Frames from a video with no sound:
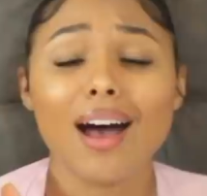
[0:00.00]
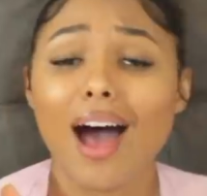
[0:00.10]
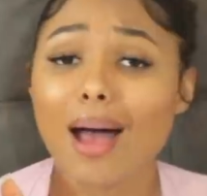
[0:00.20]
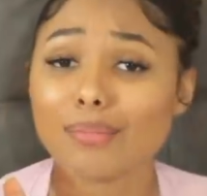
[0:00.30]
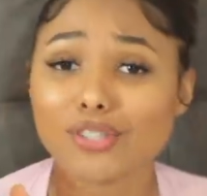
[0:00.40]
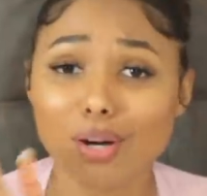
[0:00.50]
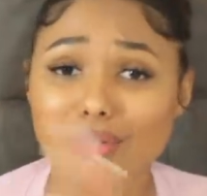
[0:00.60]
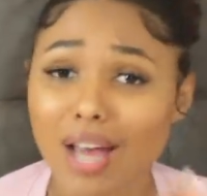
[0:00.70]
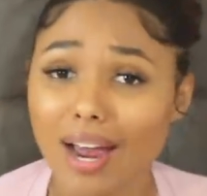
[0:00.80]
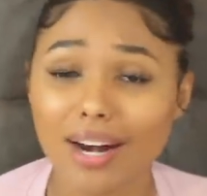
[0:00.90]
I'm
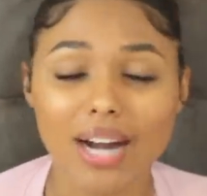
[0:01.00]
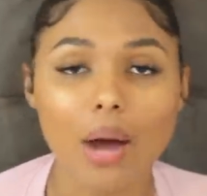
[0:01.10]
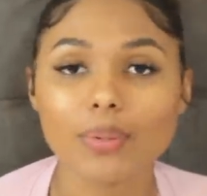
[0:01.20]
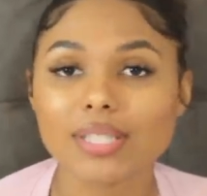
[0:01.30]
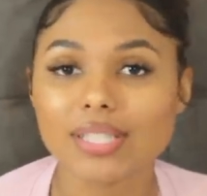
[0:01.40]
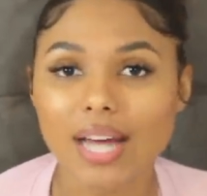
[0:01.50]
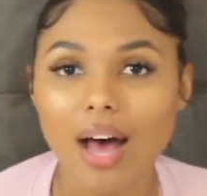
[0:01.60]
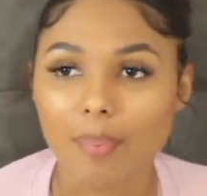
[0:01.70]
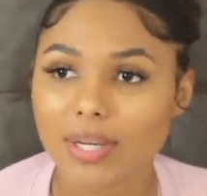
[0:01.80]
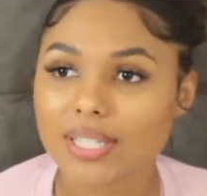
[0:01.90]
so tired. I would
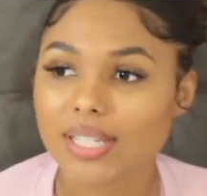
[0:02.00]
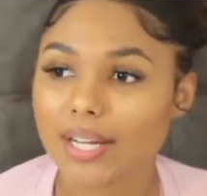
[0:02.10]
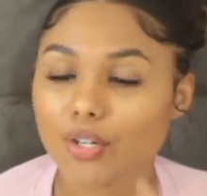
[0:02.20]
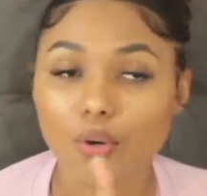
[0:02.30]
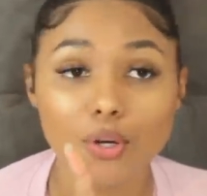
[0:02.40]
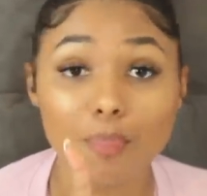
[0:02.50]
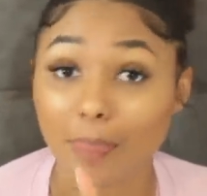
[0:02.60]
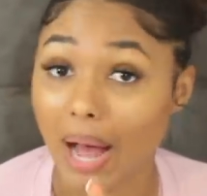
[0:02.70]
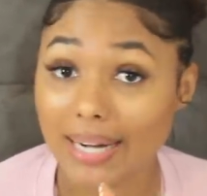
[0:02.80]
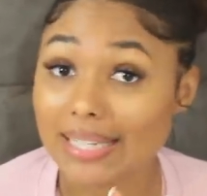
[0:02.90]
stop. And it's like, no, your
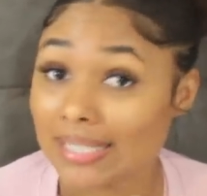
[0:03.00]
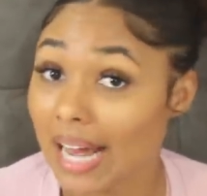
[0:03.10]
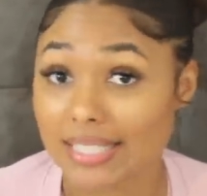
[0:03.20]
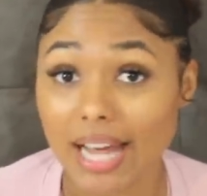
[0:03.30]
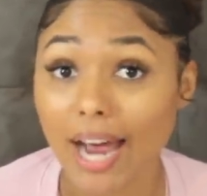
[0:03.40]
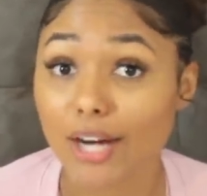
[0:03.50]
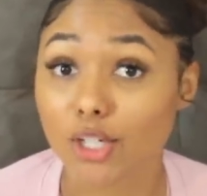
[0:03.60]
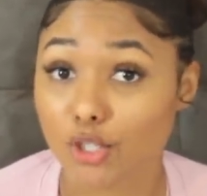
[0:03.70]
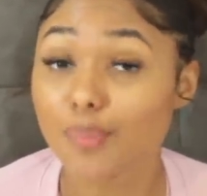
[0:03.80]
body's not tired.